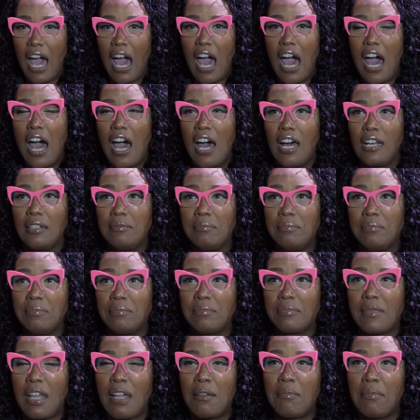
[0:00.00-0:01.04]

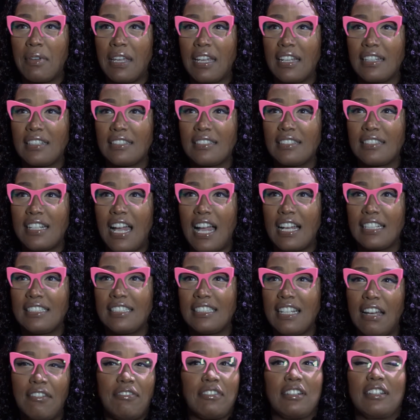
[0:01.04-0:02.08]
I mean, I
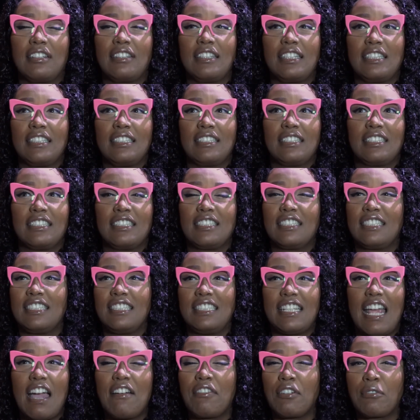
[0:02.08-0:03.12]
definitely
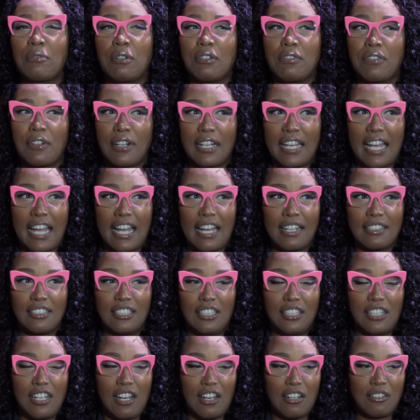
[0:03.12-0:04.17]
never will forget,
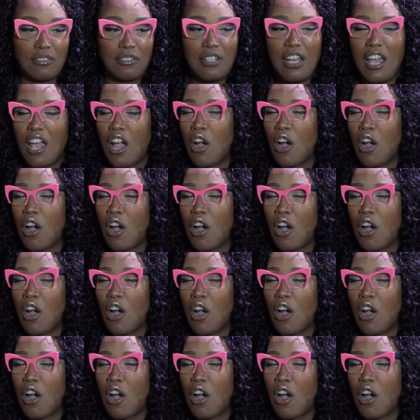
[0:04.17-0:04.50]
you know,